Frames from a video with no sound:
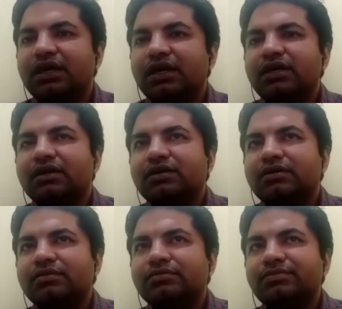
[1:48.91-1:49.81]

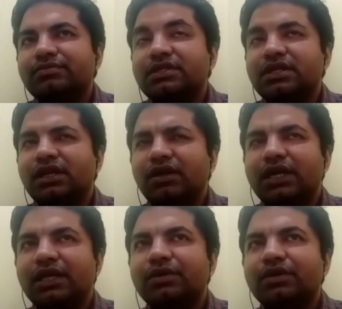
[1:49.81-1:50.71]
I'm still not
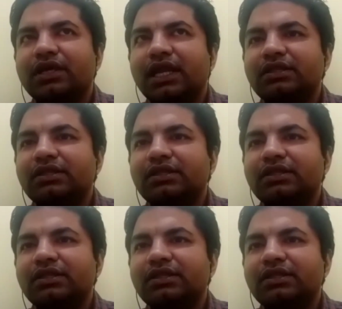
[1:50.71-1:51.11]
able to crack